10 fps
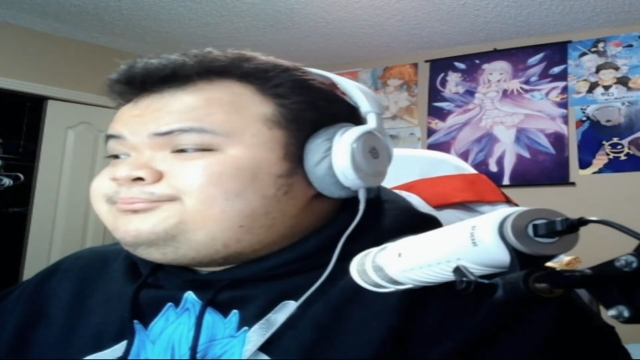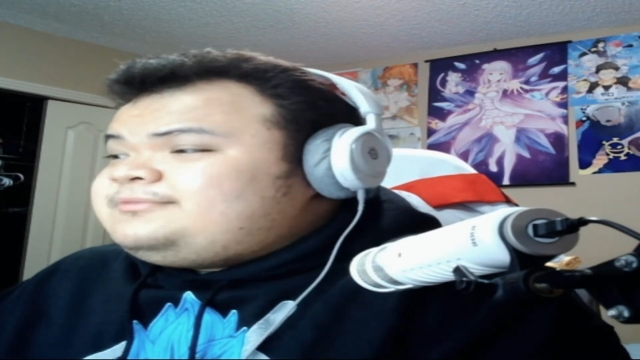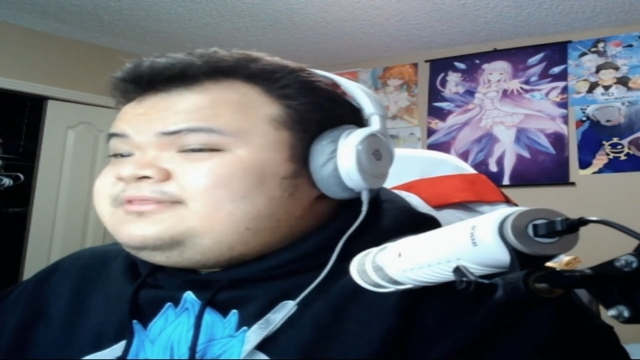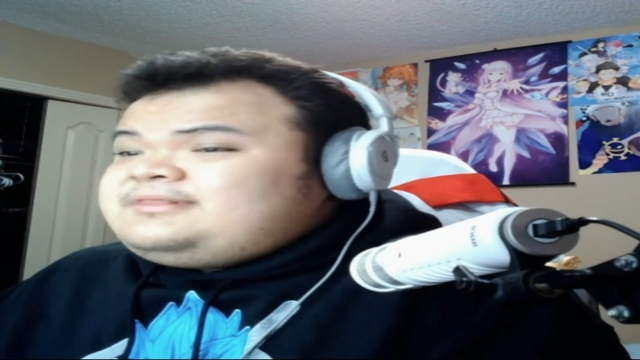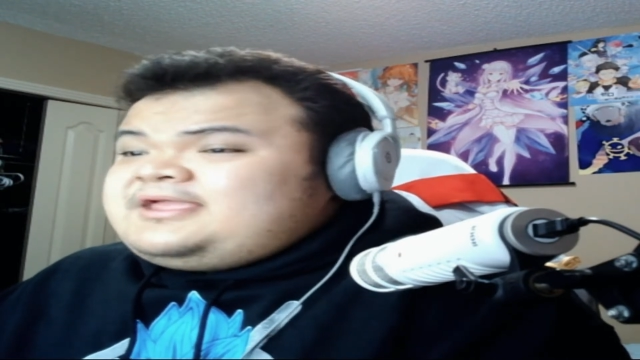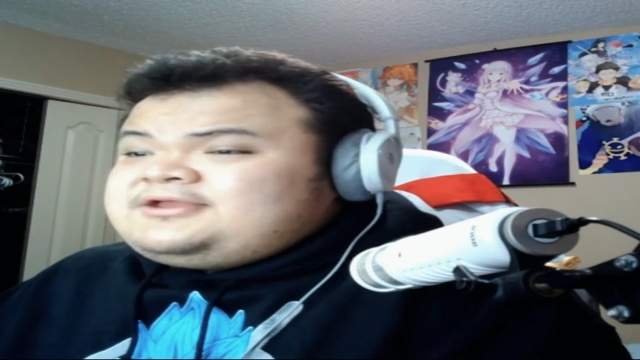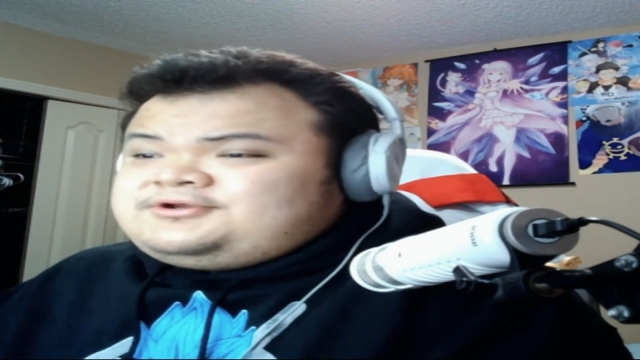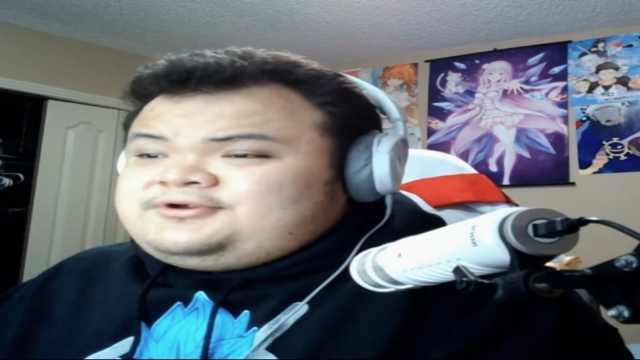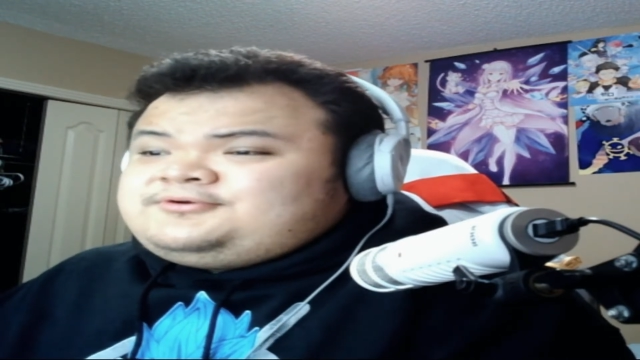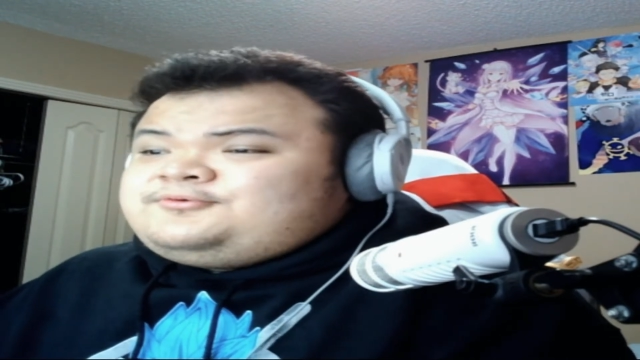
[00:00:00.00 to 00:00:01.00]

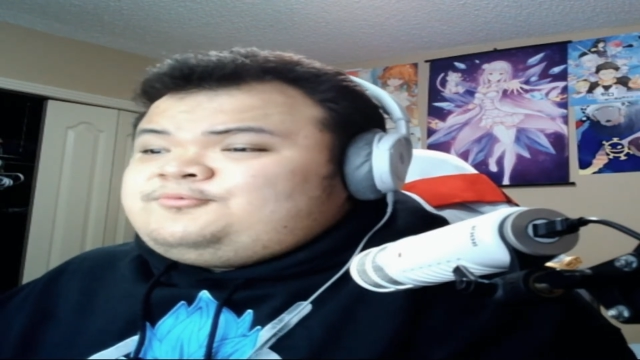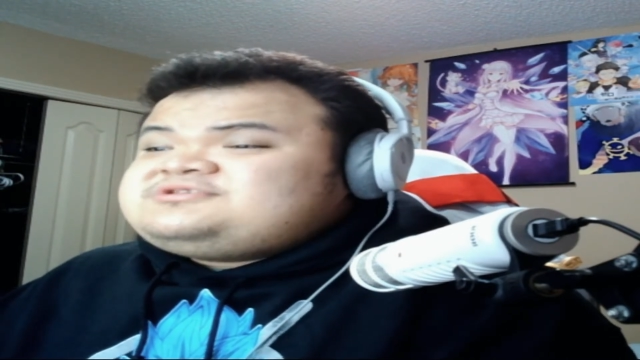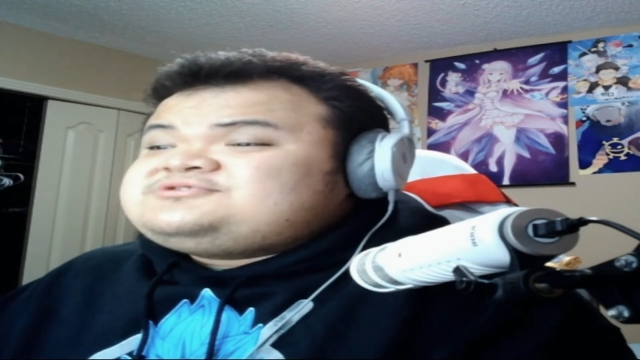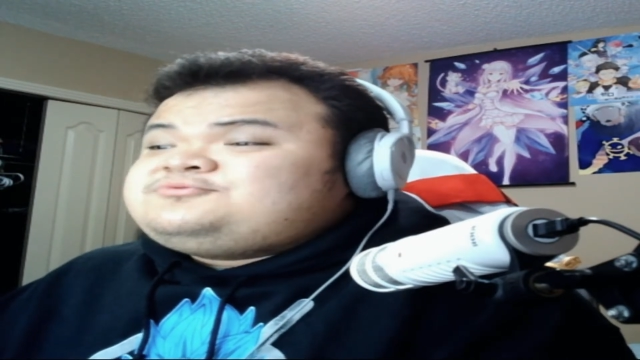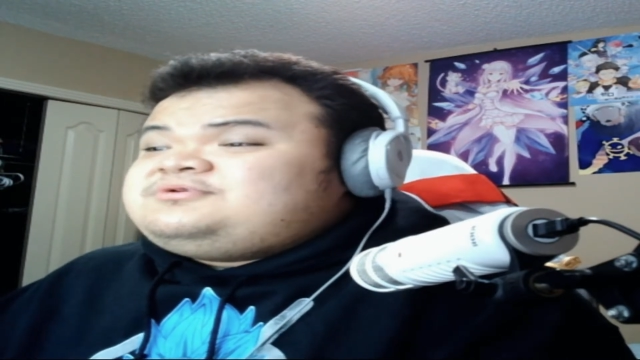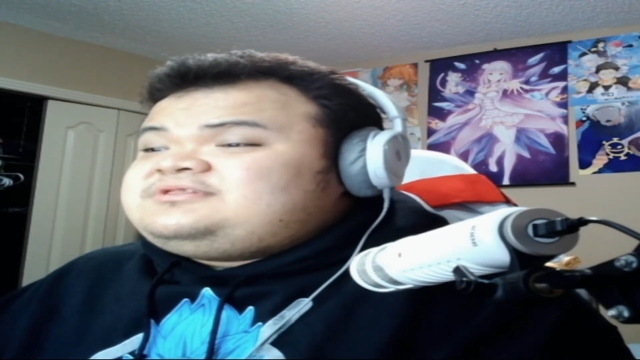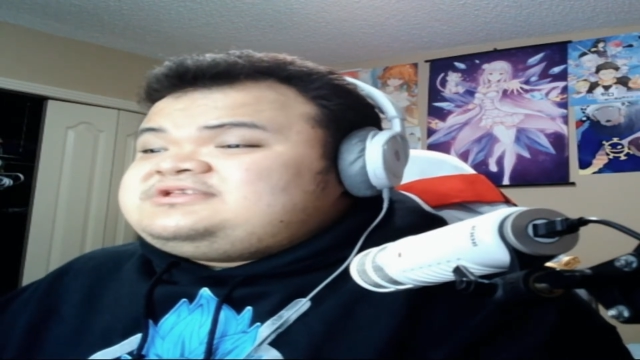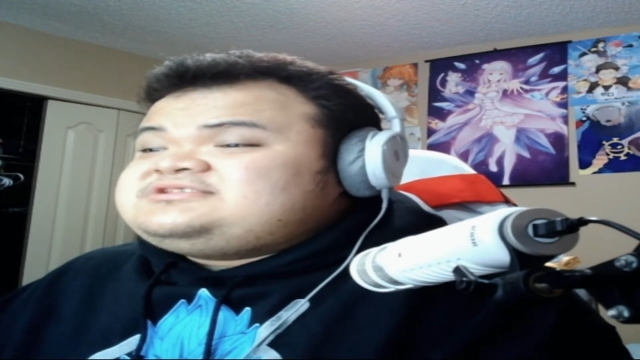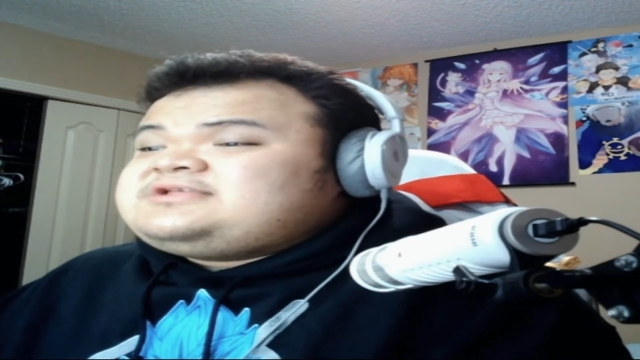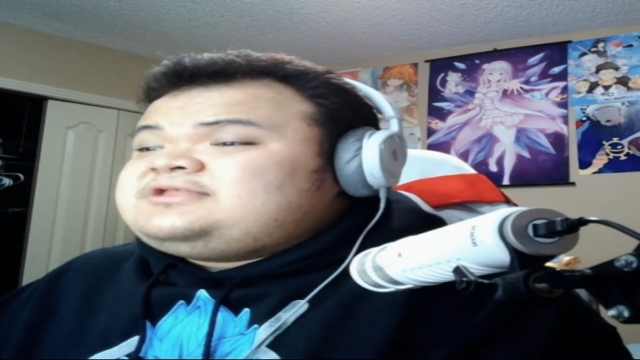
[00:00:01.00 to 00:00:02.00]
later was
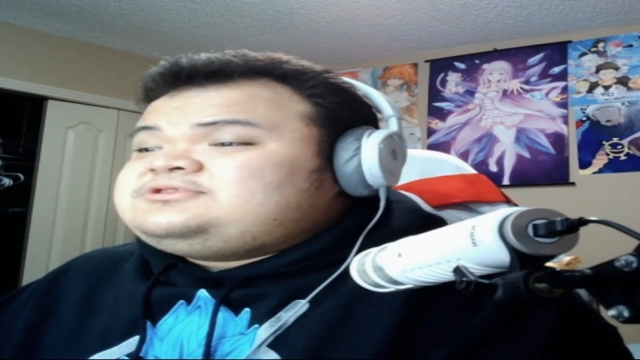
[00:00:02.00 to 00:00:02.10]
released